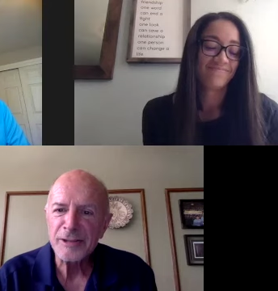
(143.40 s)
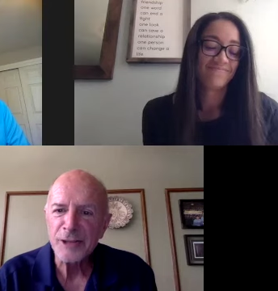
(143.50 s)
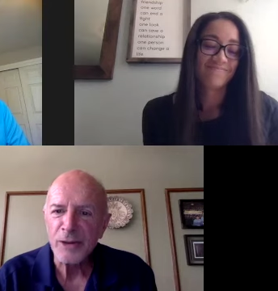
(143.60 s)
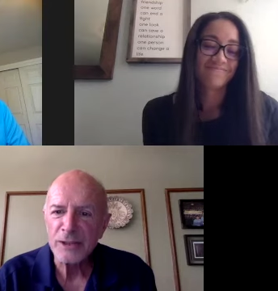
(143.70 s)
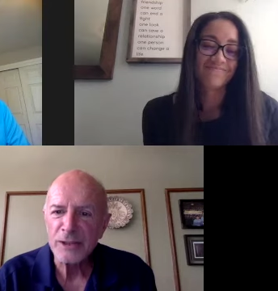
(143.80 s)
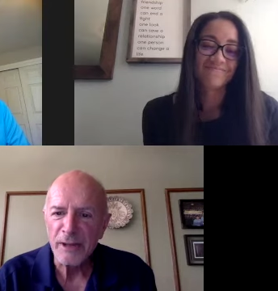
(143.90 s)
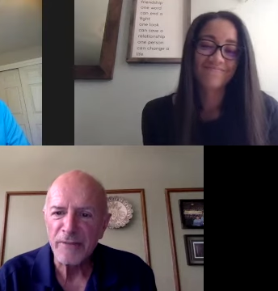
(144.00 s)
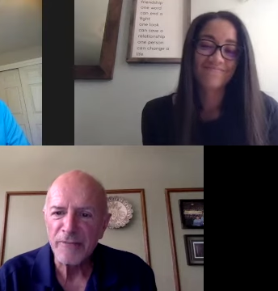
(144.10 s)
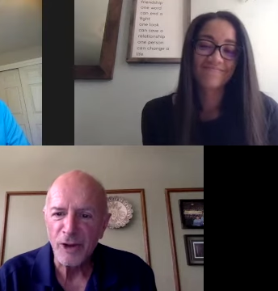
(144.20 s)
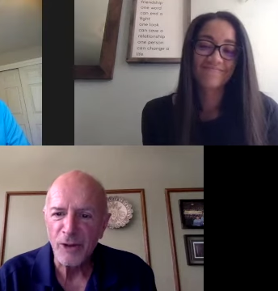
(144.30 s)
Speaker 1: always my
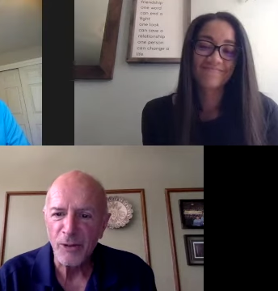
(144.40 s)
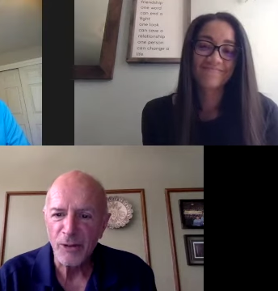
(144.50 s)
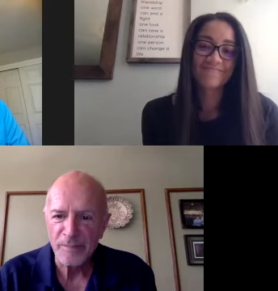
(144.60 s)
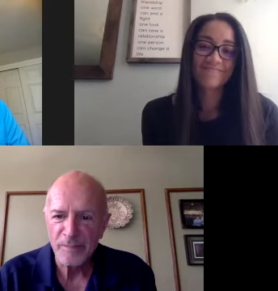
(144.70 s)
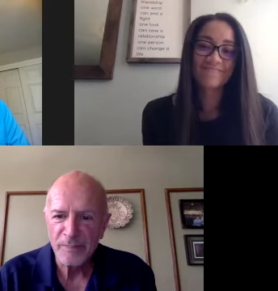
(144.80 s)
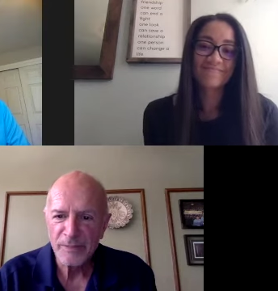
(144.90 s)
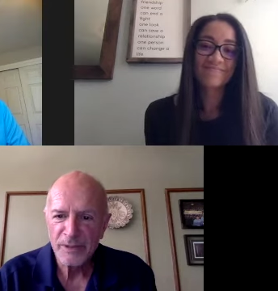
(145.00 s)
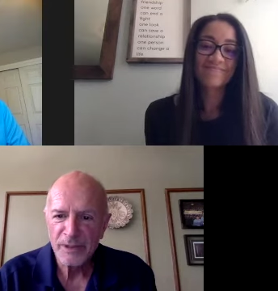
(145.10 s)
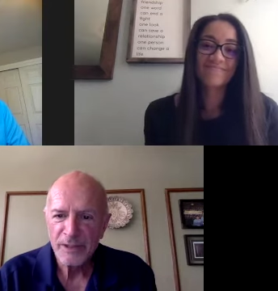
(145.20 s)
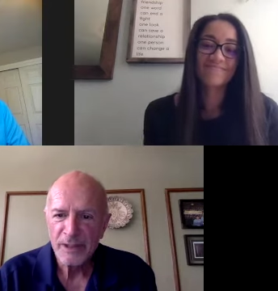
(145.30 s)
follow up.
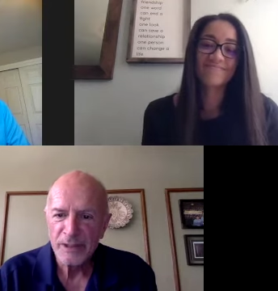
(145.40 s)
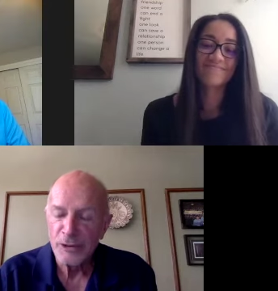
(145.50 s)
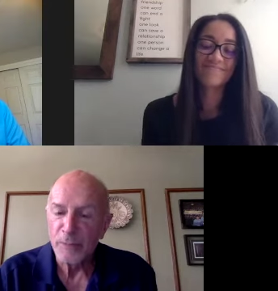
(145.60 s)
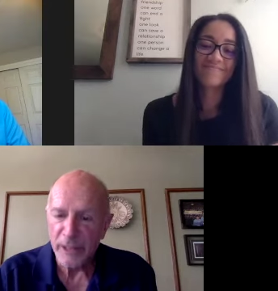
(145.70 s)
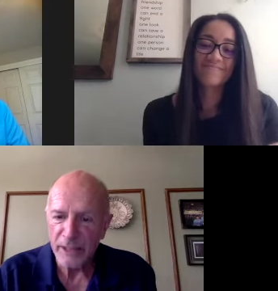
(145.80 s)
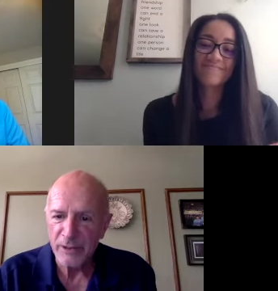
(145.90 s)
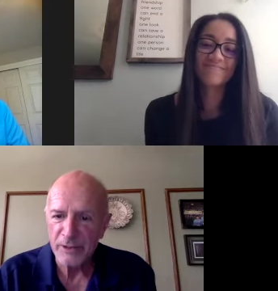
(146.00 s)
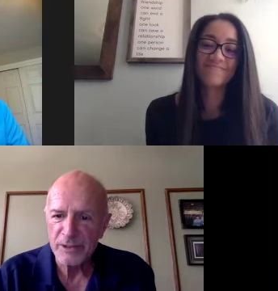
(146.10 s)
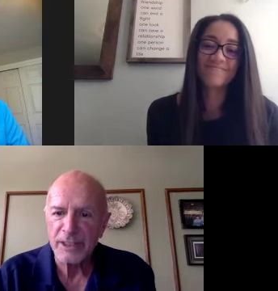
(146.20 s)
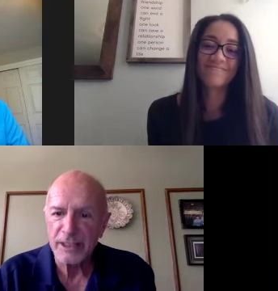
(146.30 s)
Your
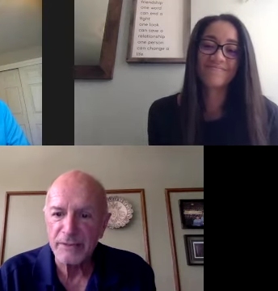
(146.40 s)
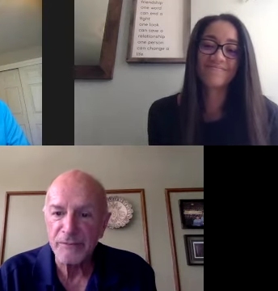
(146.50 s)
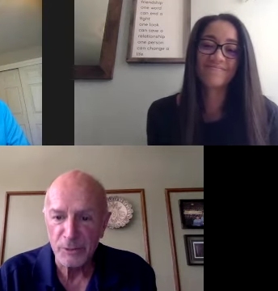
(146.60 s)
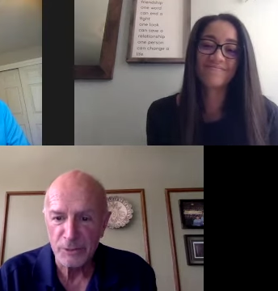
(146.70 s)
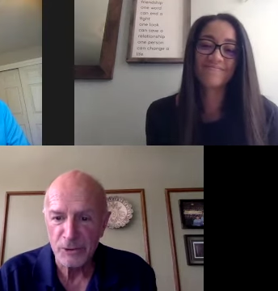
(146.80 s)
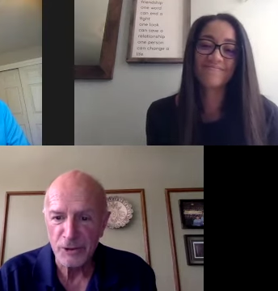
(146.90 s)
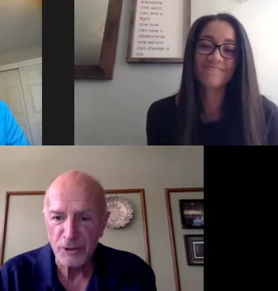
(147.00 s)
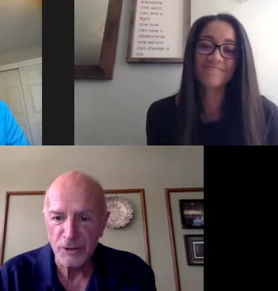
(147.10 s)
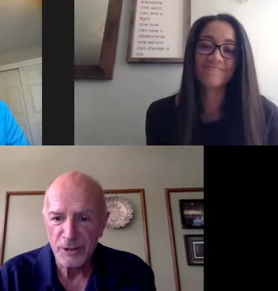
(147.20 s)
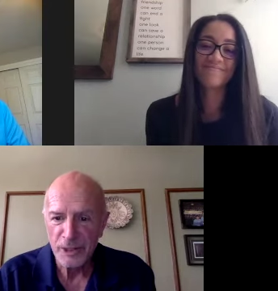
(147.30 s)
parents influenced
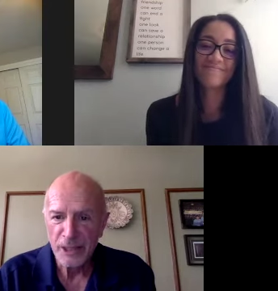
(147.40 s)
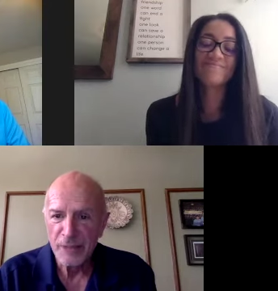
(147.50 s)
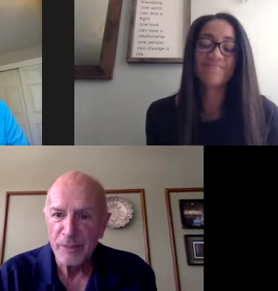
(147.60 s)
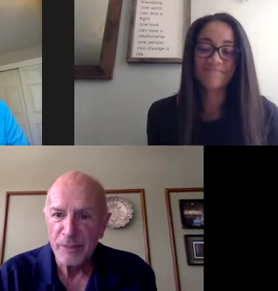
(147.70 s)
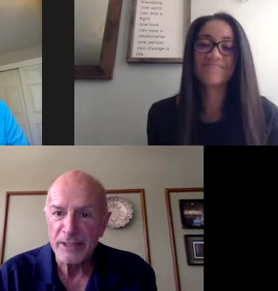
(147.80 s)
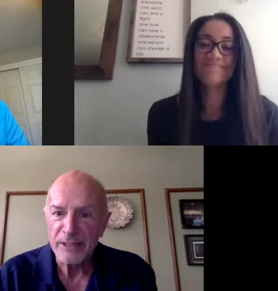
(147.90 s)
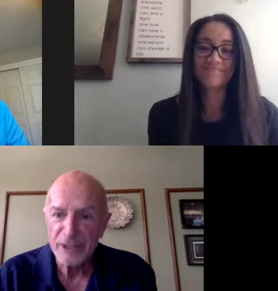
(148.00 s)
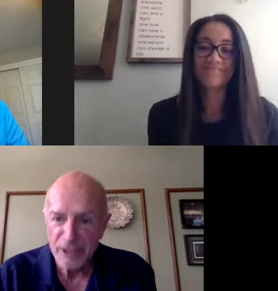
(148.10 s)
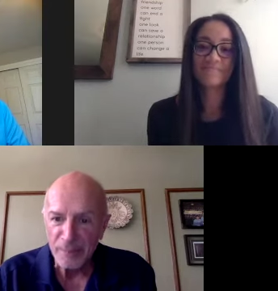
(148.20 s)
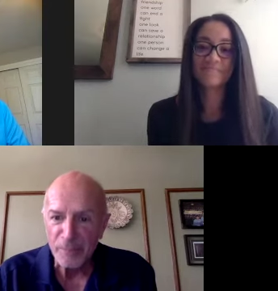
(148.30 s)
you, but at
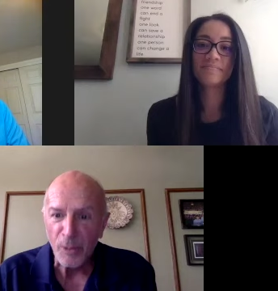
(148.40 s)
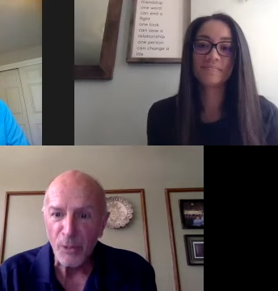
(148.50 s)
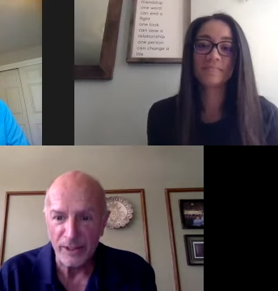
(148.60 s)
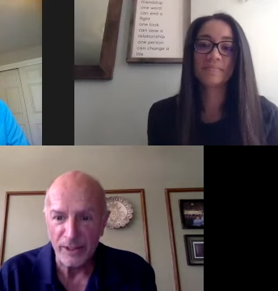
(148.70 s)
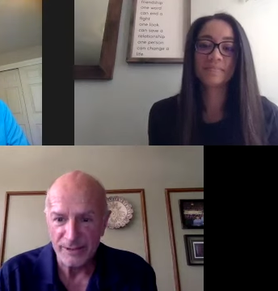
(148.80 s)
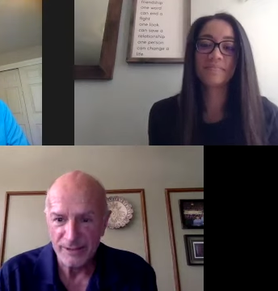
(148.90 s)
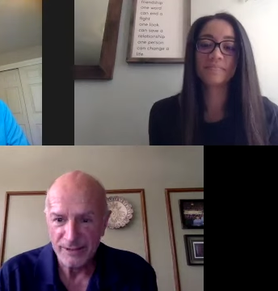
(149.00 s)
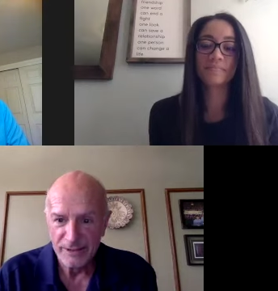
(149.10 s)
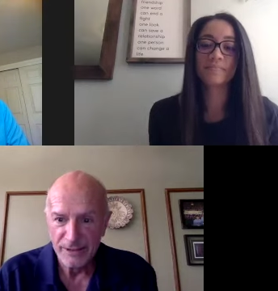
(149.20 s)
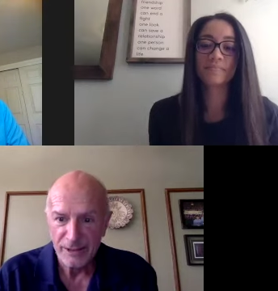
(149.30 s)
some point,
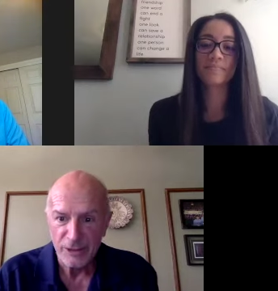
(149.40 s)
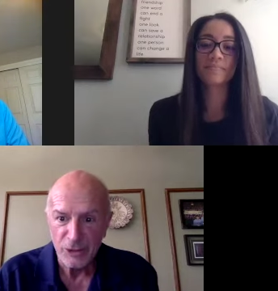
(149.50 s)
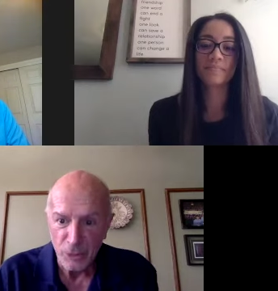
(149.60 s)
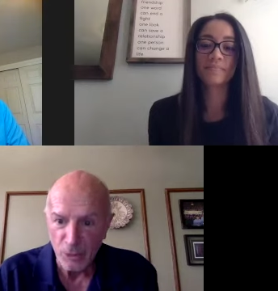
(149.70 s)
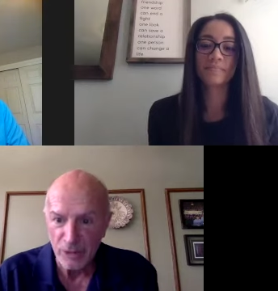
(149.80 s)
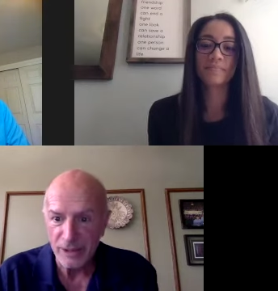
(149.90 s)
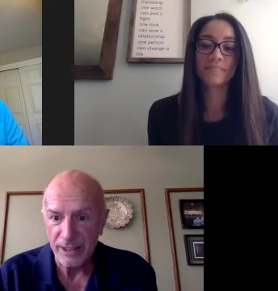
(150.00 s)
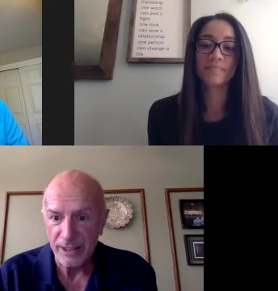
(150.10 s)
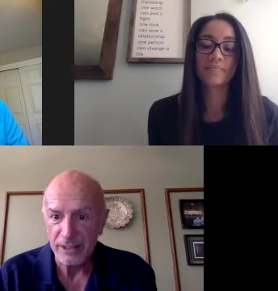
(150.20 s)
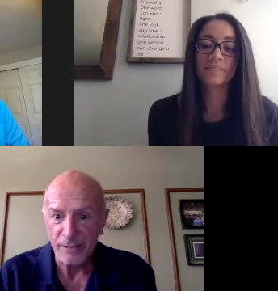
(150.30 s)
you're
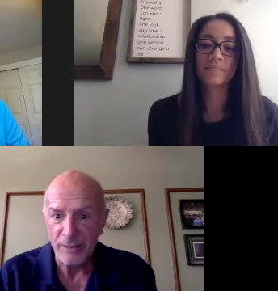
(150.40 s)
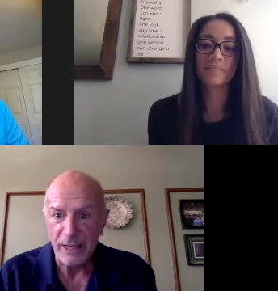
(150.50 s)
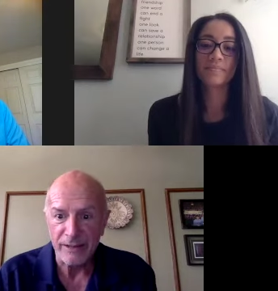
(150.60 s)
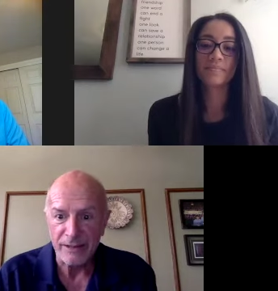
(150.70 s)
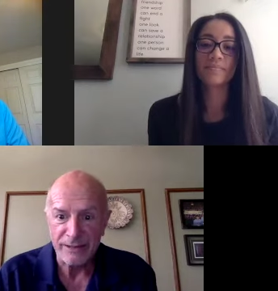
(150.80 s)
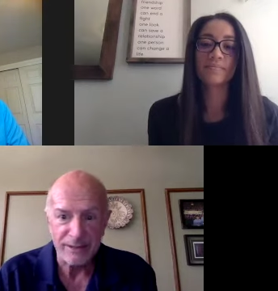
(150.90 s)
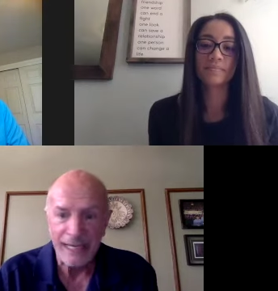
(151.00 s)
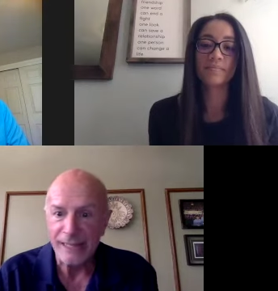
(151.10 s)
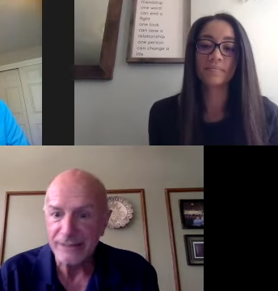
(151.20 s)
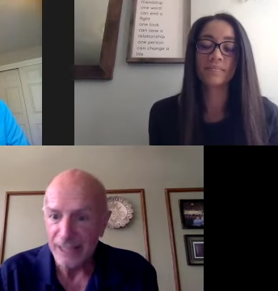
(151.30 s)
thinking about it.
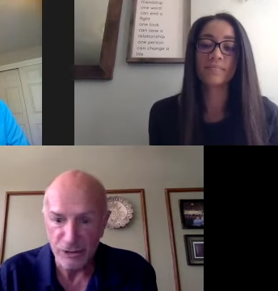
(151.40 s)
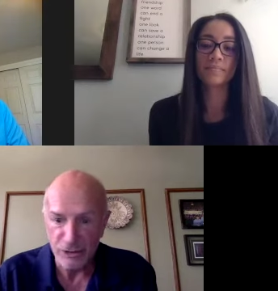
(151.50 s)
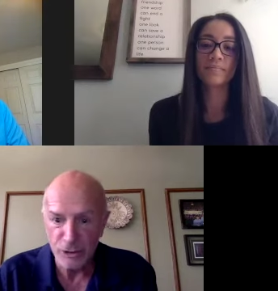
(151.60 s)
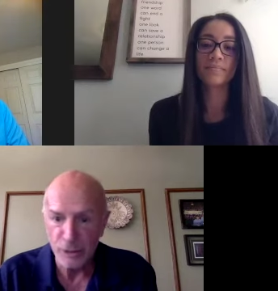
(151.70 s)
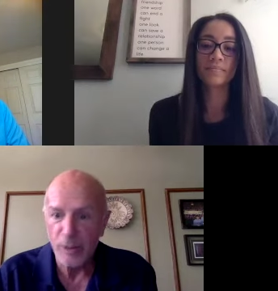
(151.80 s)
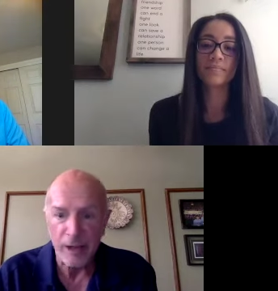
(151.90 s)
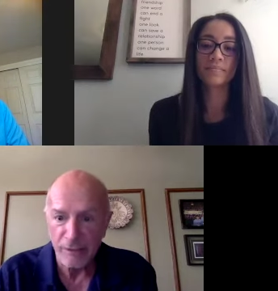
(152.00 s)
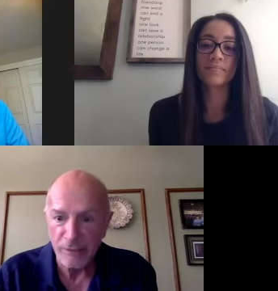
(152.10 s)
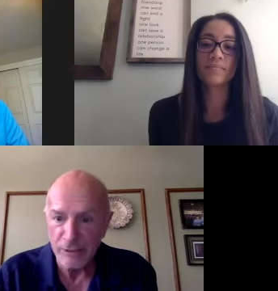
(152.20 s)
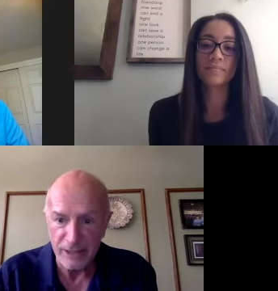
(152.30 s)
God touches you,
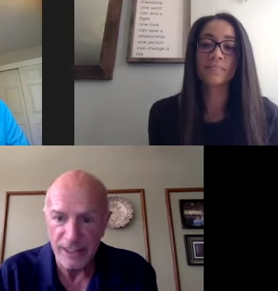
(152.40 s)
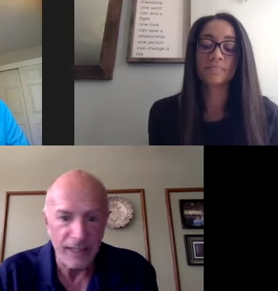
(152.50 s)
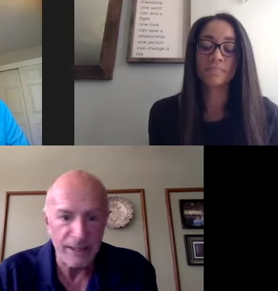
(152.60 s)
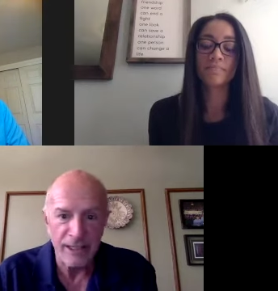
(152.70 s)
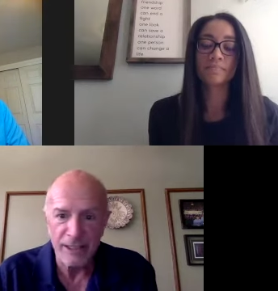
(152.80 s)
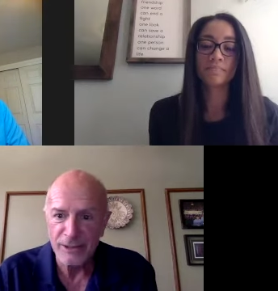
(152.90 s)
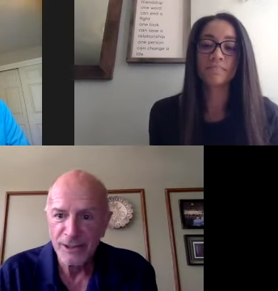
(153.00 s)
however he did, and then